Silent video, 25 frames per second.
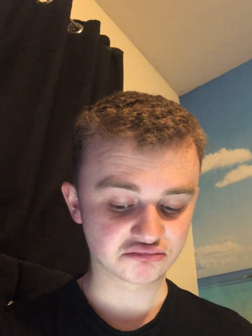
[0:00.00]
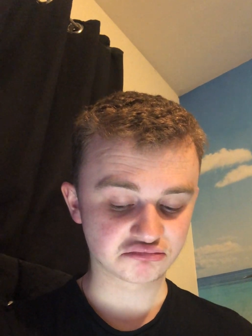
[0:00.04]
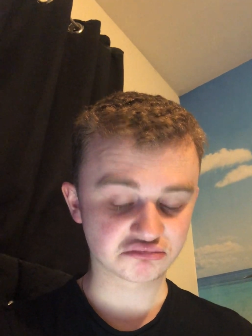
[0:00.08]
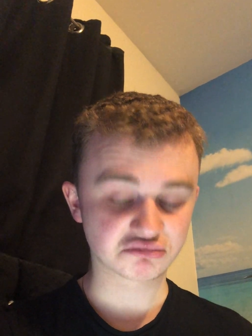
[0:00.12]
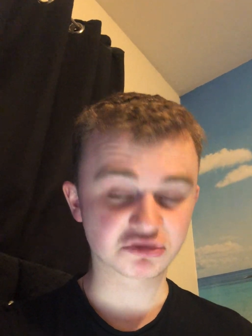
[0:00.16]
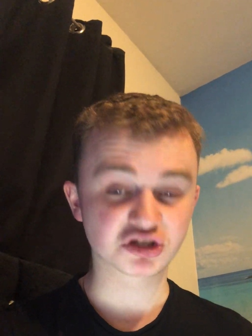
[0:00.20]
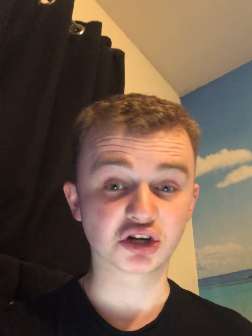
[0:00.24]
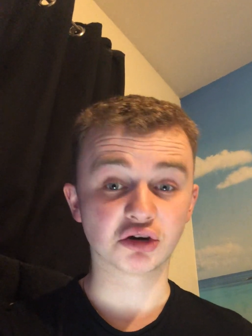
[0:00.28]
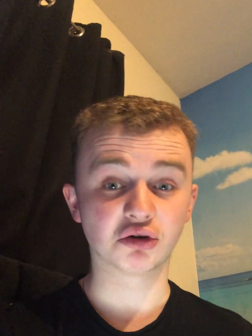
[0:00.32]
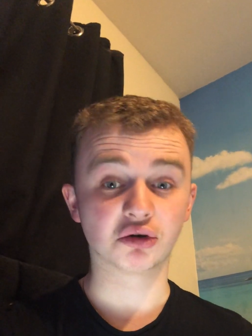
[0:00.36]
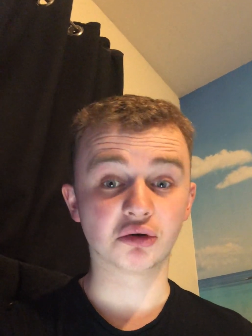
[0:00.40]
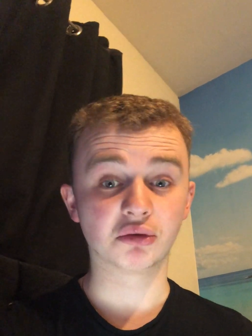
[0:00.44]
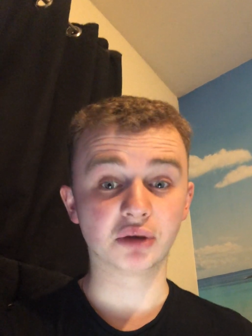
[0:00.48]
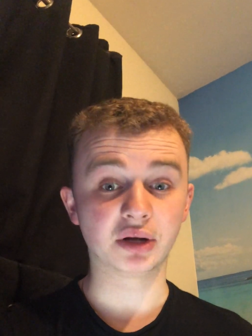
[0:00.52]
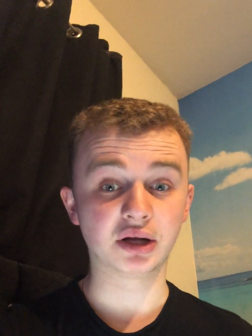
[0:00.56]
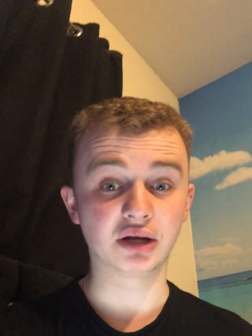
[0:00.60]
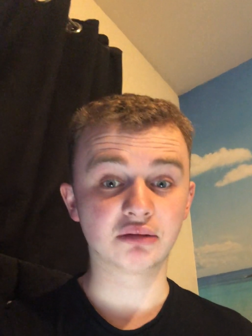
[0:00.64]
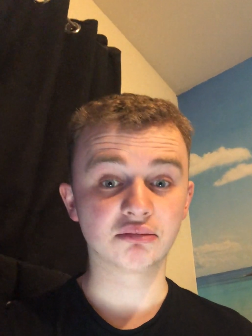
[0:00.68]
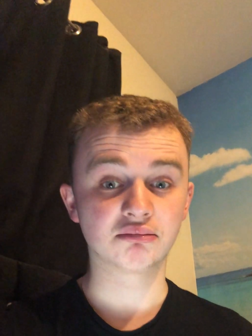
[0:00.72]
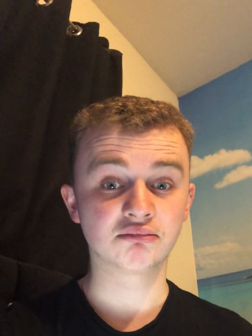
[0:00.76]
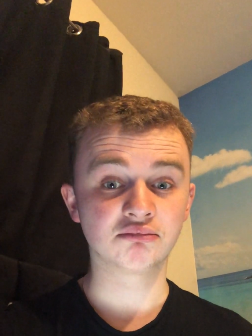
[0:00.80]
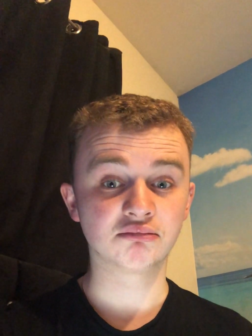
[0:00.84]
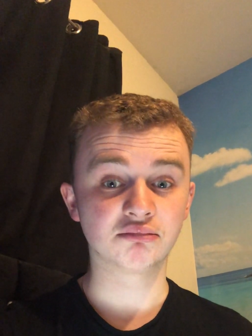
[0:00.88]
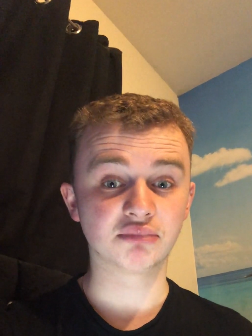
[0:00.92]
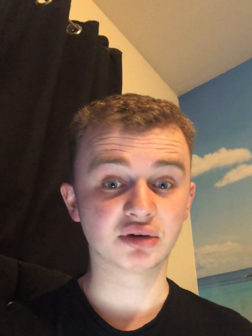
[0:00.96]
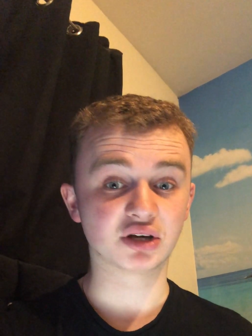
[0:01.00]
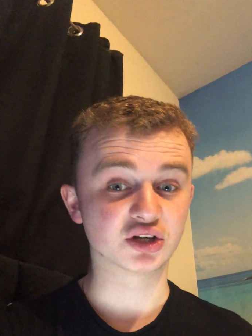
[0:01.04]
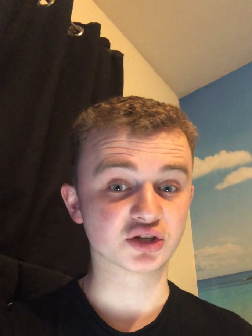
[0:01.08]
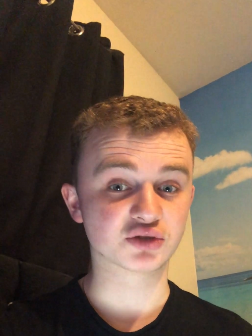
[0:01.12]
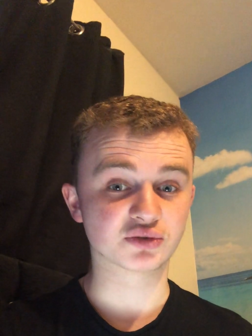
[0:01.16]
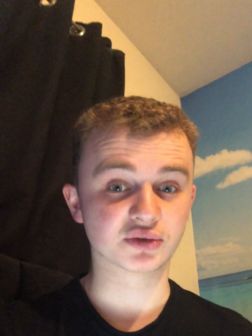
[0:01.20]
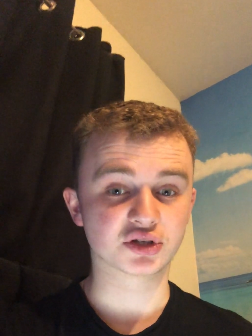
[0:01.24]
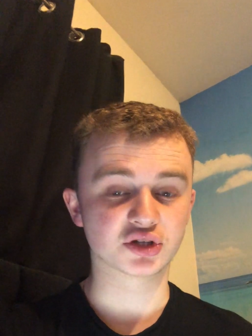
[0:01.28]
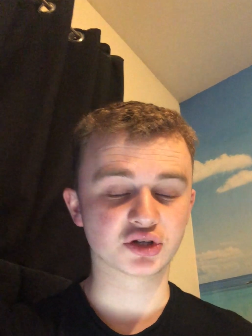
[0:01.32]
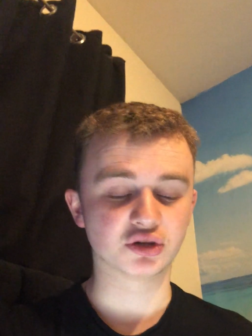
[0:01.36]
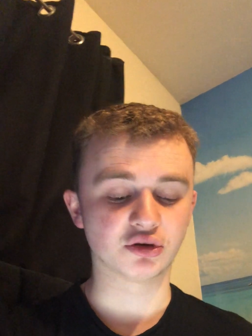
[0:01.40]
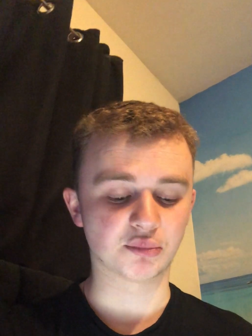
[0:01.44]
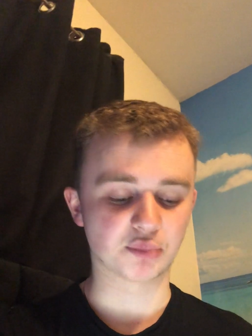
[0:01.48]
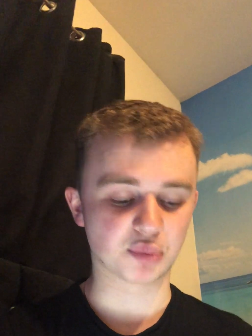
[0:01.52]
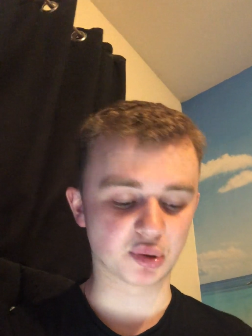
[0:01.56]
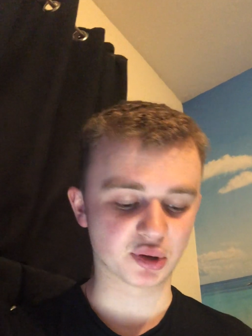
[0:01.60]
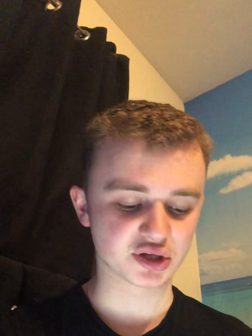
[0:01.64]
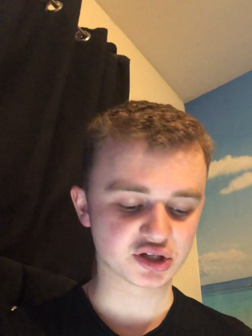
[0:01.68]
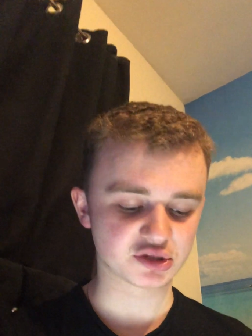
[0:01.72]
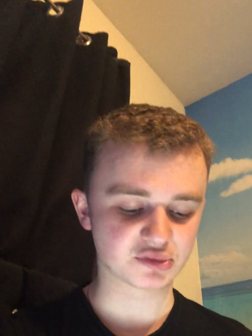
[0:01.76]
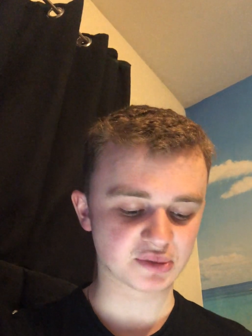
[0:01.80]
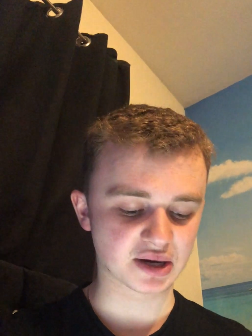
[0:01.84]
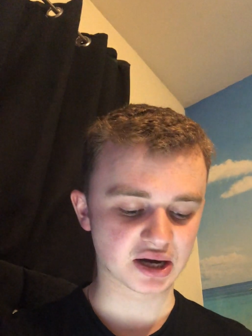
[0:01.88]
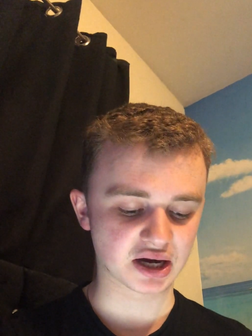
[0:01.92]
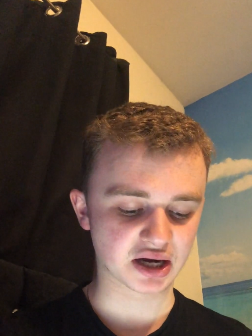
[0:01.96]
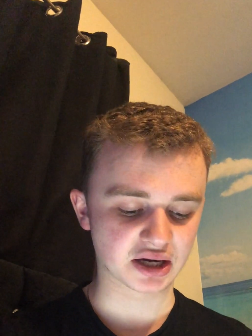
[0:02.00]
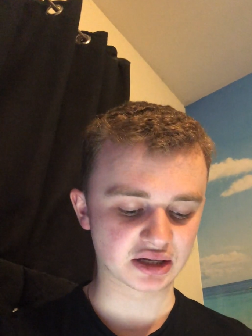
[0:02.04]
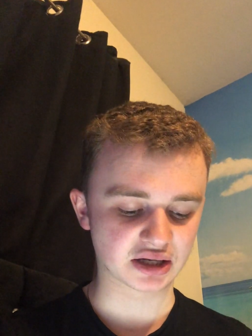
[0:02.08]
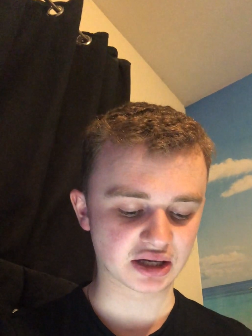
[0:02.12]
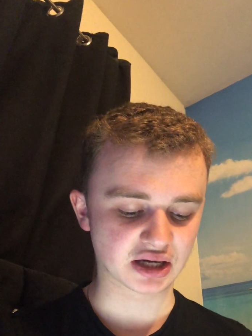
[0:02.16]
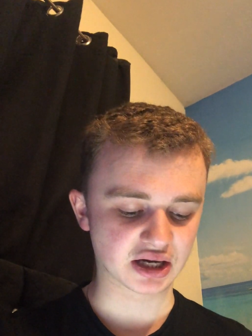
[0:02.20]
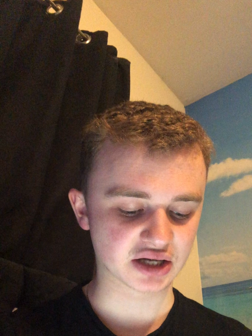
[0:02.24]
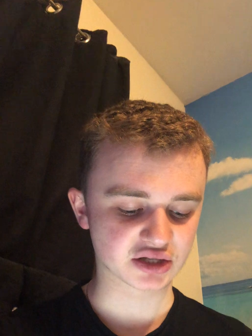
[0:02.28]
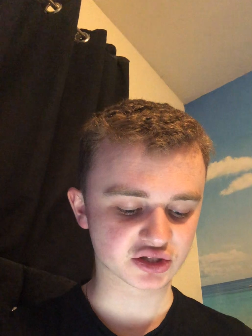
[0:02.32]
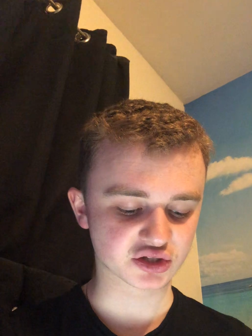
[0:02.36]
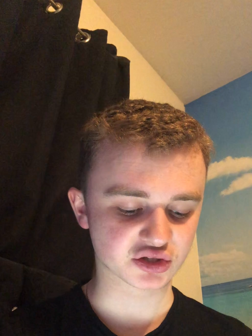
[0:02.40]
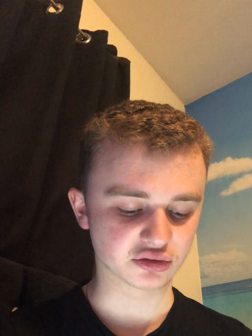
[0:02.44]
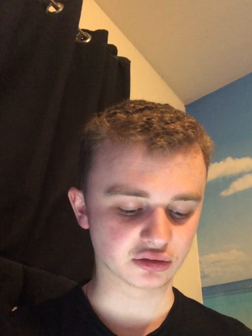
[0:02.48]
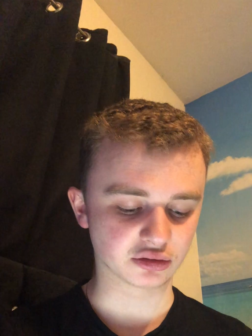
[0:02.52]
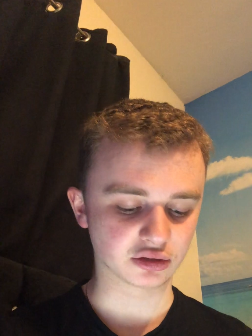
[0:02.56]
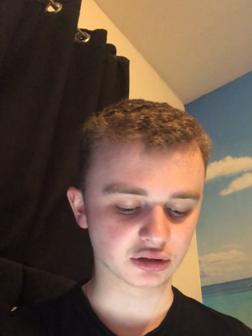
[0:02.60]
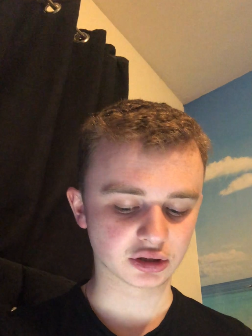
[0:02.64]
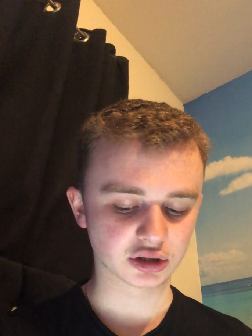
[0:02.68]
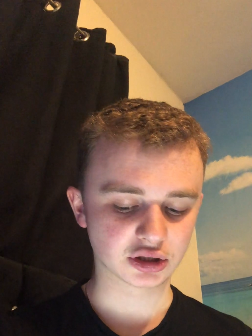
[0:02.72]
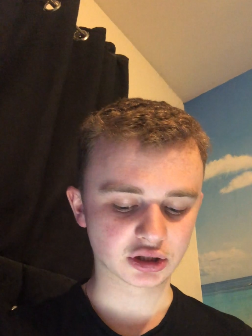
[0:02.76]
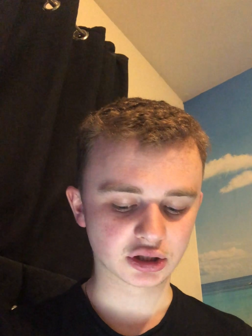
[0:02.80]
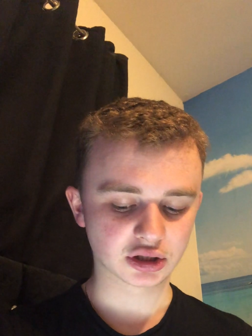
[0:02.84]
so are we, because we're two points behind Arsenal.